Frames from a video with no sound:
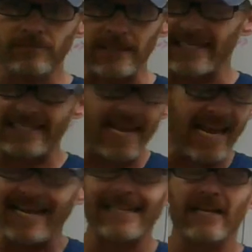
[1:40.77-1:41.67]
It
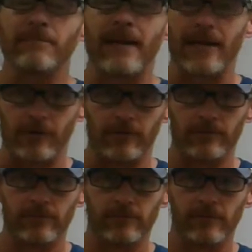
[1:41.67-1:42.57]
can't get better.
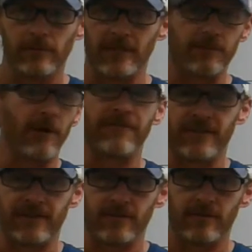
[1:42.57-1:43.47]
It's
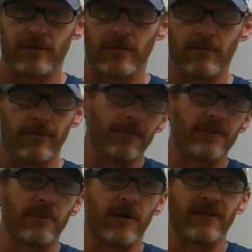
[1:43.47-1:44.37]
perfect. Well, it's
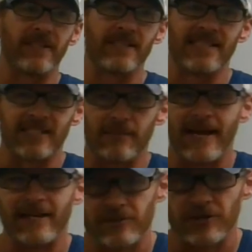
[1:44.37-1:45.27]
perfect in the sense that everybody
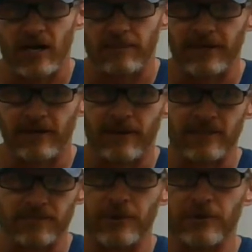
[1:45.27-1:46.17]
has a job and everybody's
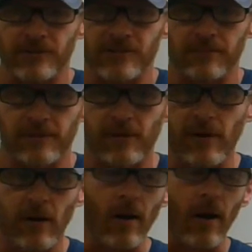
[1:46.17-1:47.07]
producing something.
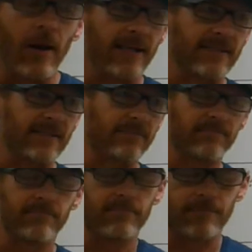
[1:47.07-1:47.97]
It's
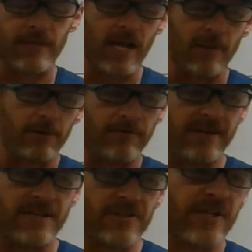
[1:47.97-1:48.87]
not perfect
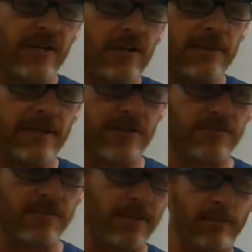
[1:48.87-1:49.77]
necessarily because
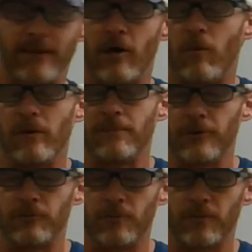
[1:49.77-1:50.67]
maybe we don't want to
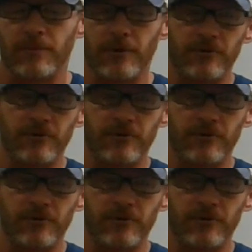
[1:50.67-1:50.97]
produce what we're producing.